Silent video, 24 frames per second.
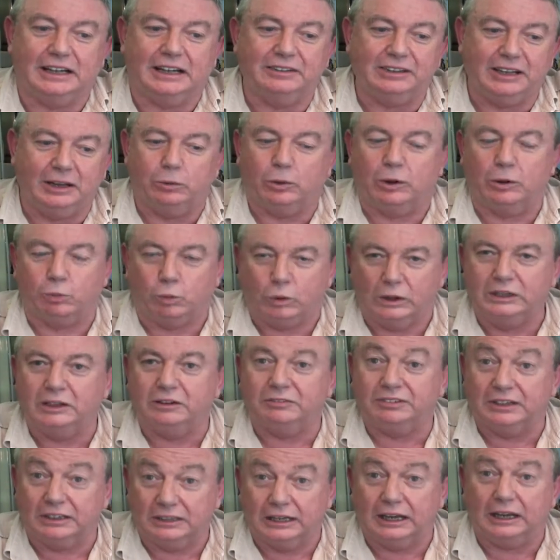I think we're one
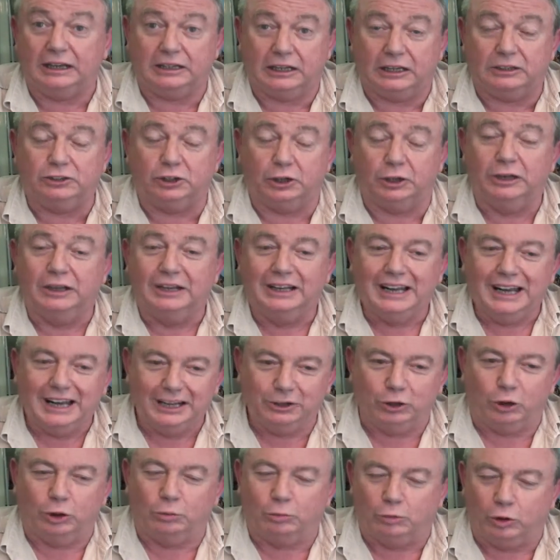of the. I do, in
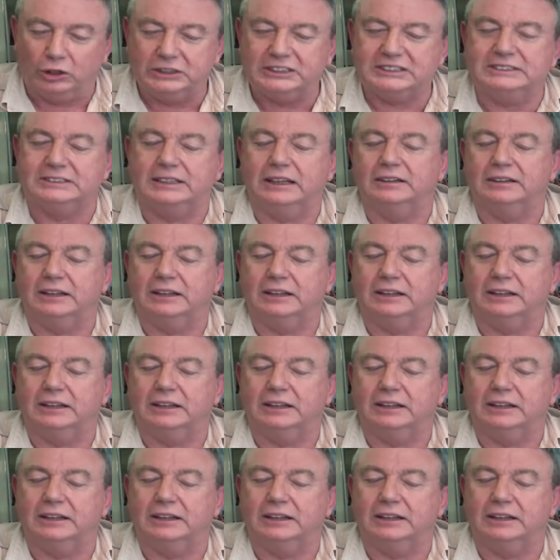all modesty,